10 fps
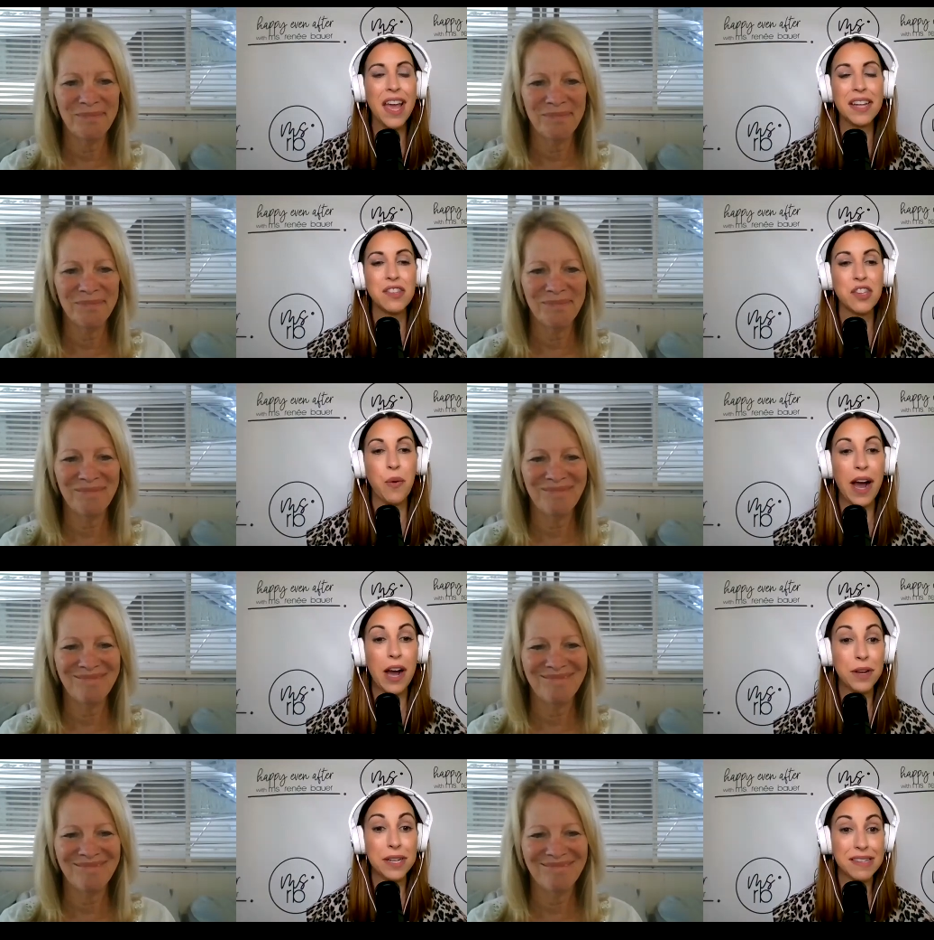Speaker 1: And so,
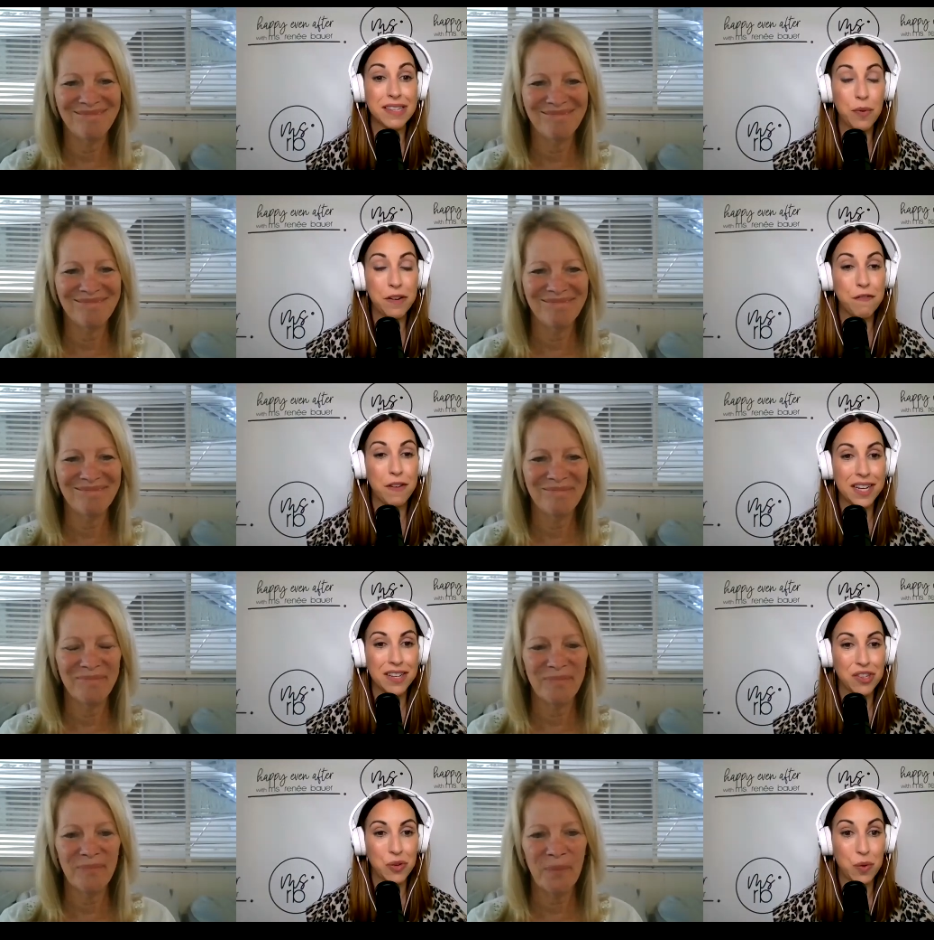how can someone
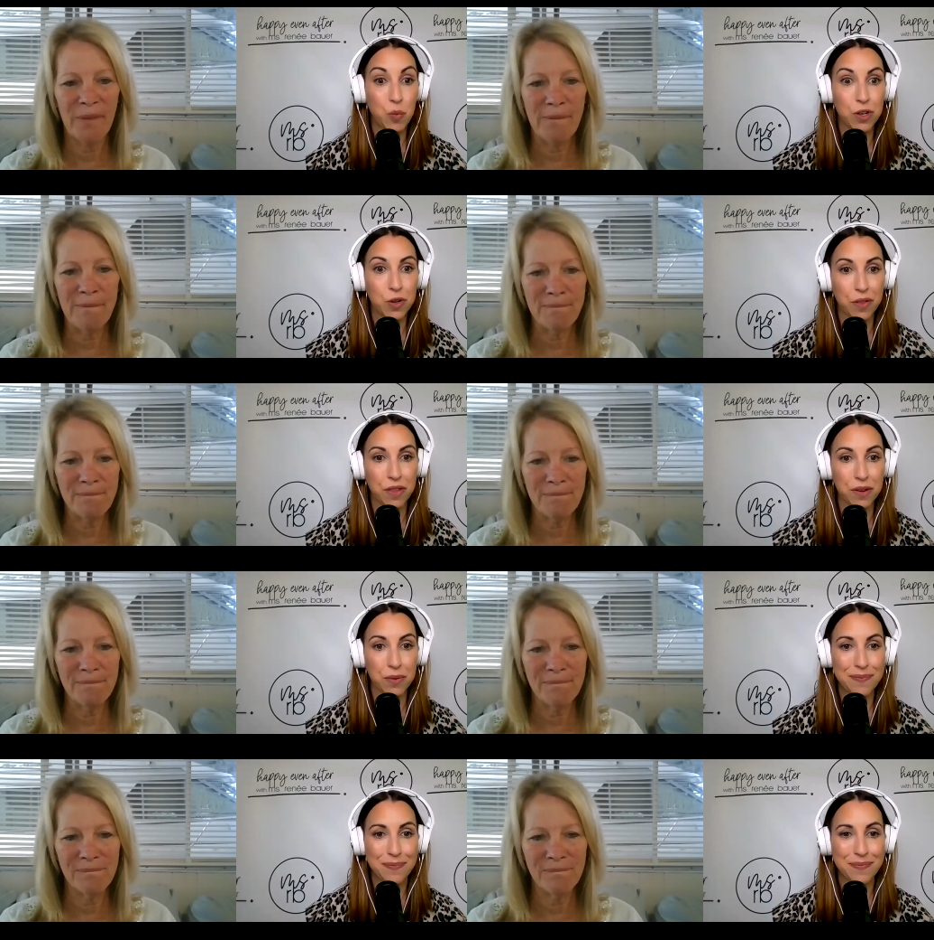find you and work with you?
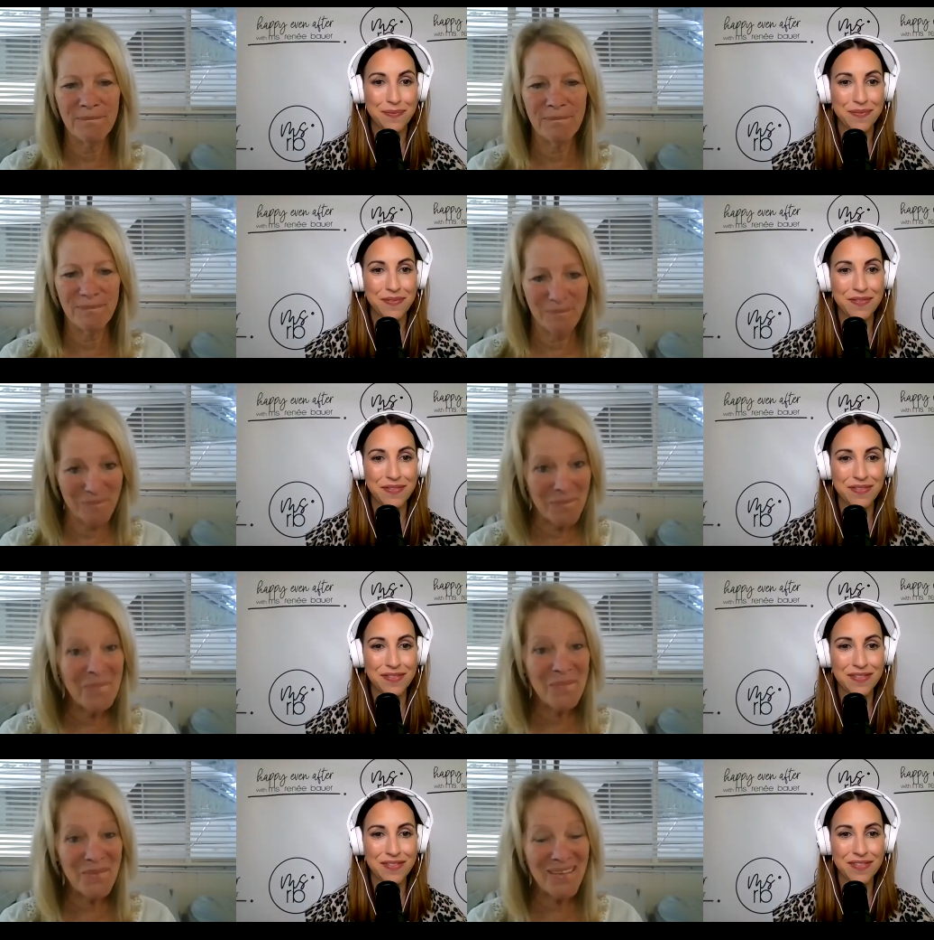
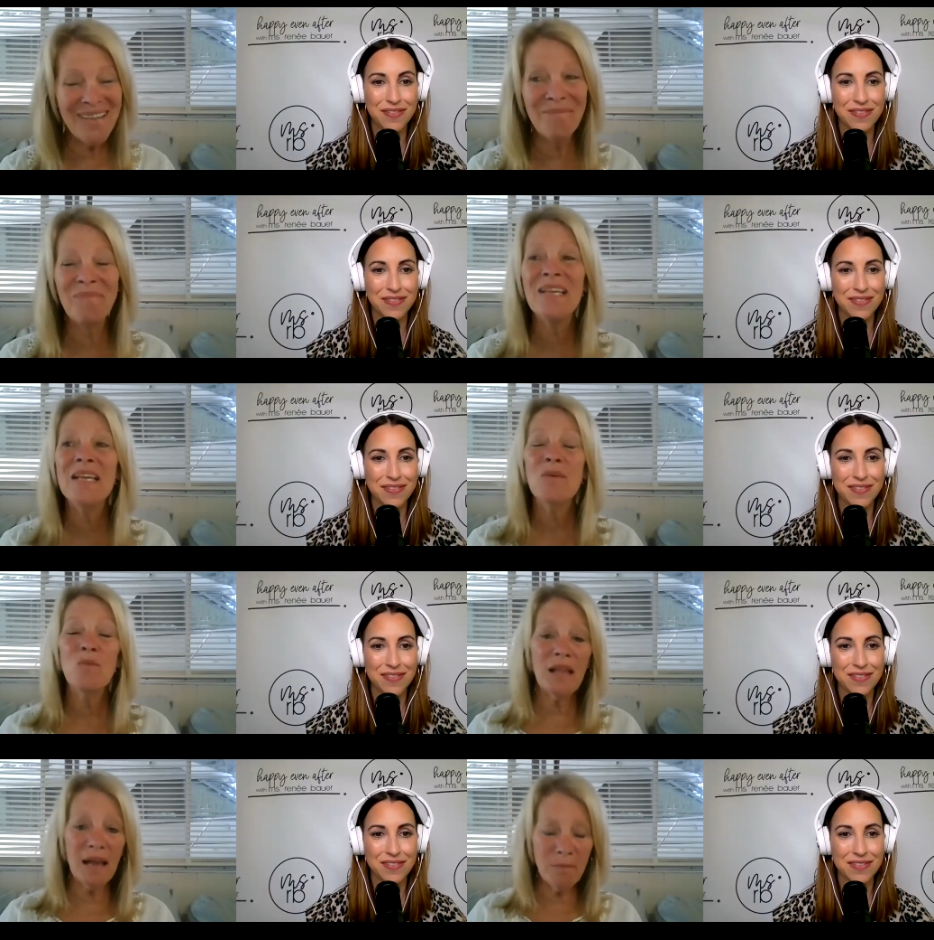
Speaker 2: Yeah.
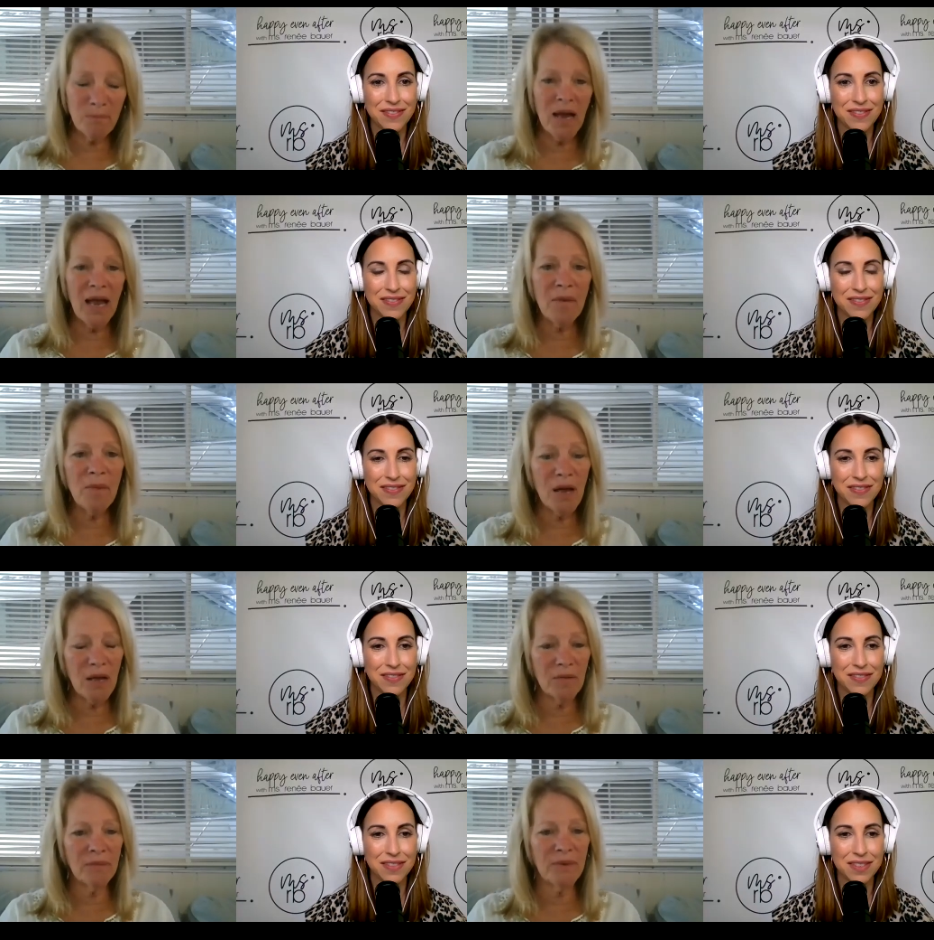Well, I'm I'm a,
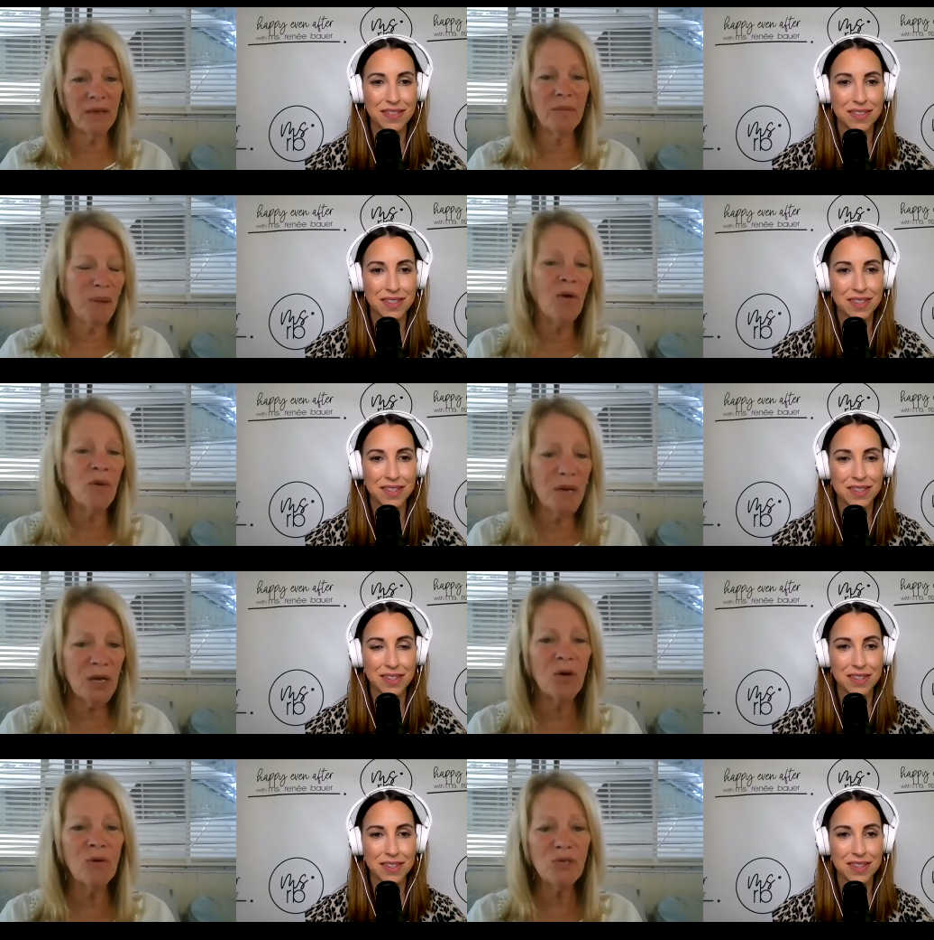uh, an empowerment
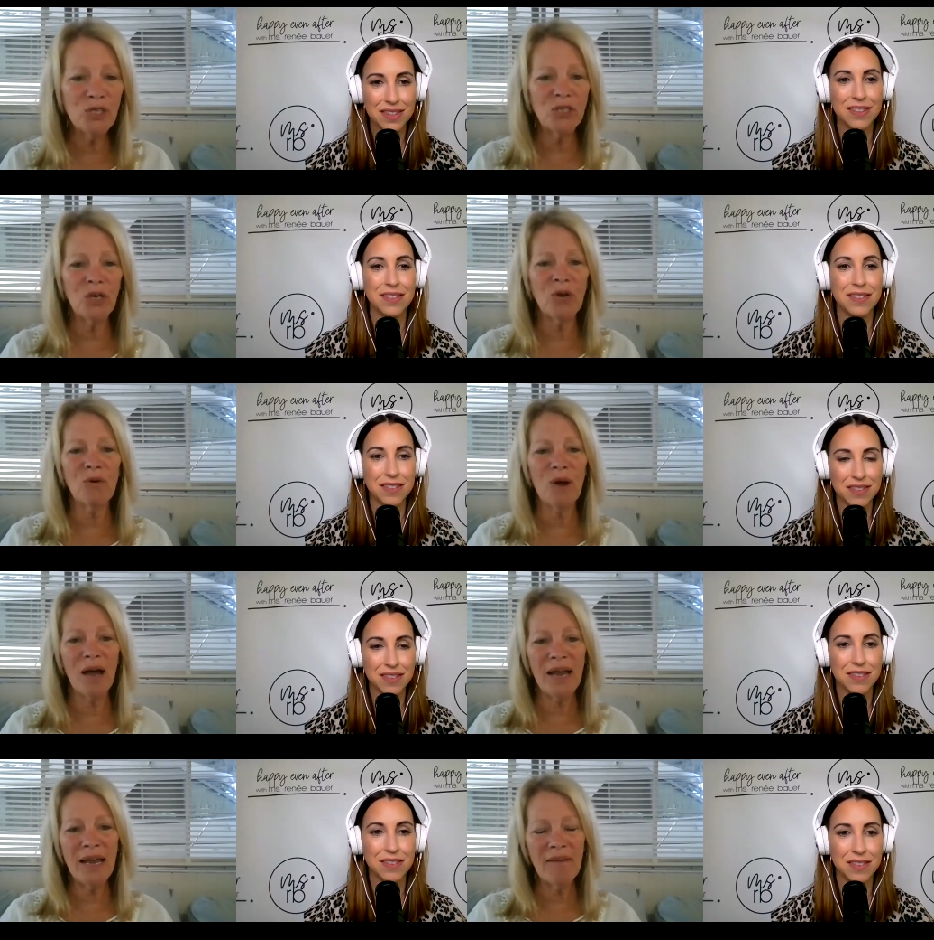coach, so
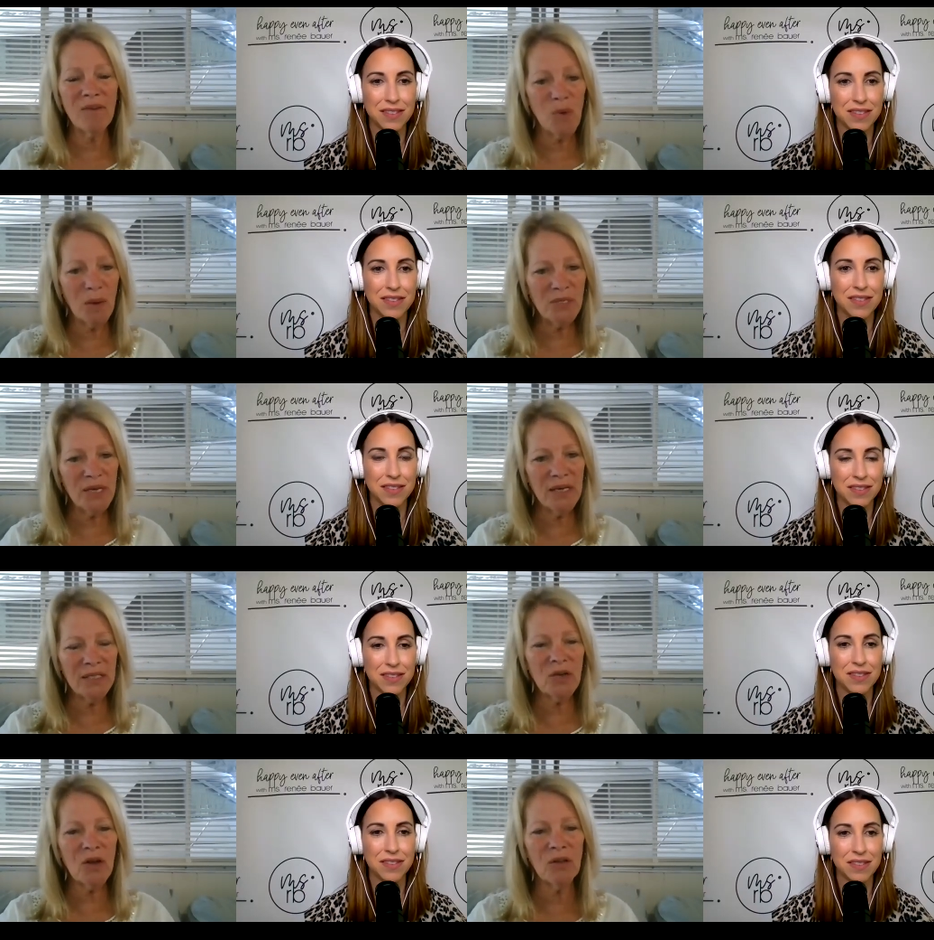I have a website.
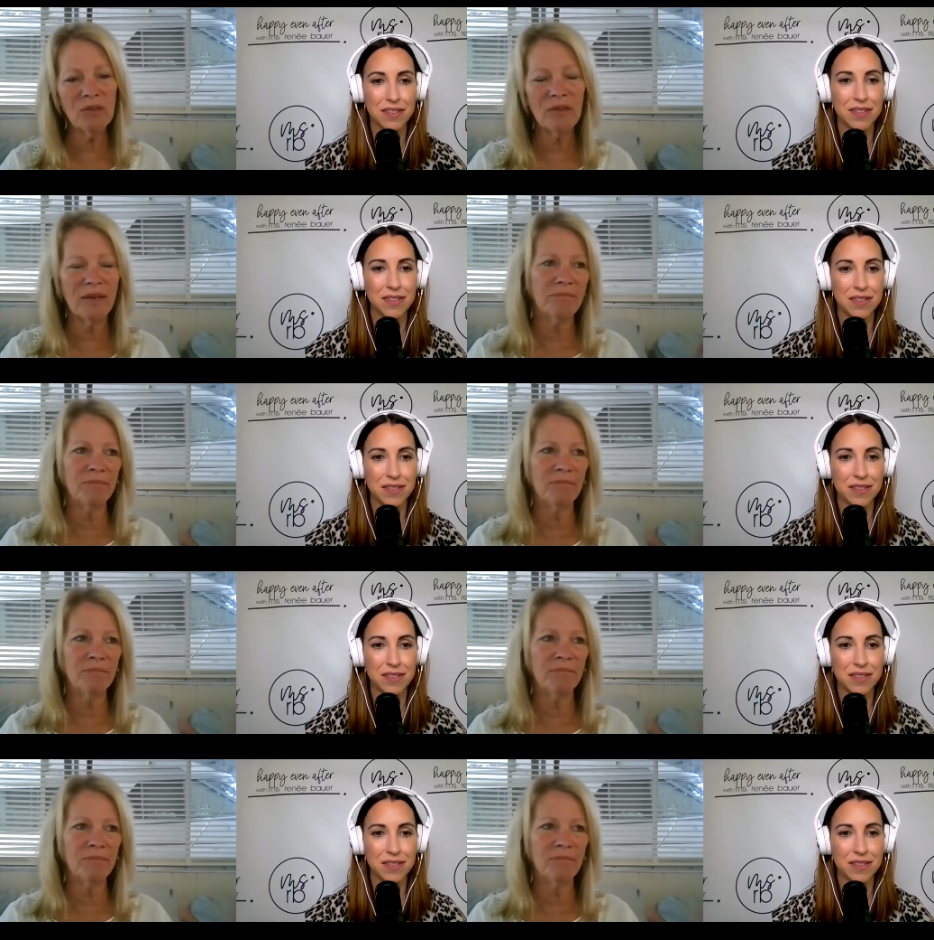It's called uh,